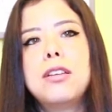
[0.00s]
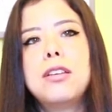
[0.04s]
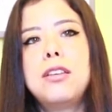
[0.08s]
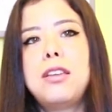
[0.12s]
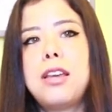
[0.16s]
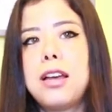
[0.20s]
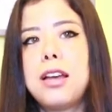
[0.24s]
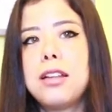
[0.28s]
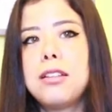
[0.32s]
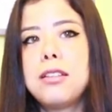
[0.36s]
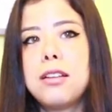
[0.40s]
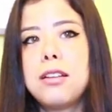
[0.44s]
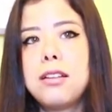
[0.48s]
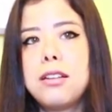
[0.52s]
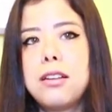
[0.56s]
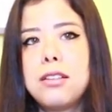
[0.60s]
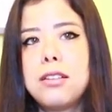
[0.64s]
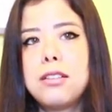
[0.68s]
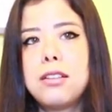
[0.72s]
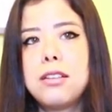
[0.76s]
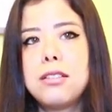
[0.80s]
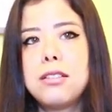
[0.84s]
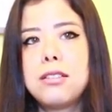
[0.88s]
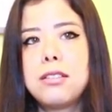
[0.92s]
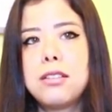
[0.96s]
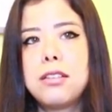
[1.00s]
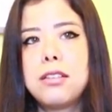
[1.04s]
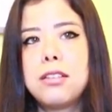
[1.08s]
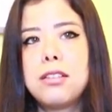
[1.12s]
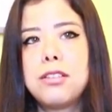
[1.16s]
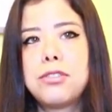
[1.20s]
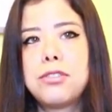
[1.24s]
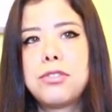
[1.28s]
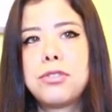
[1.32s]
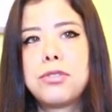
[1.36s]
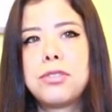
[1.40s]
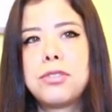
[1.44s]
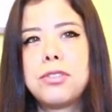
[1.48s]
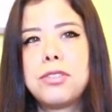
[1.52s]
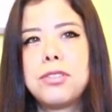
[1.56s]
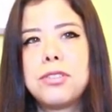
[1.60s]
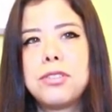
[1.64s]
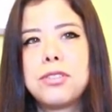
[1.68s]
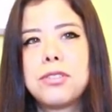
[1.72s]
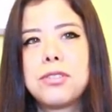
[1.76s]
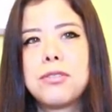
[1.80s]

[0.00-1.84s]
Yet, I need his signature,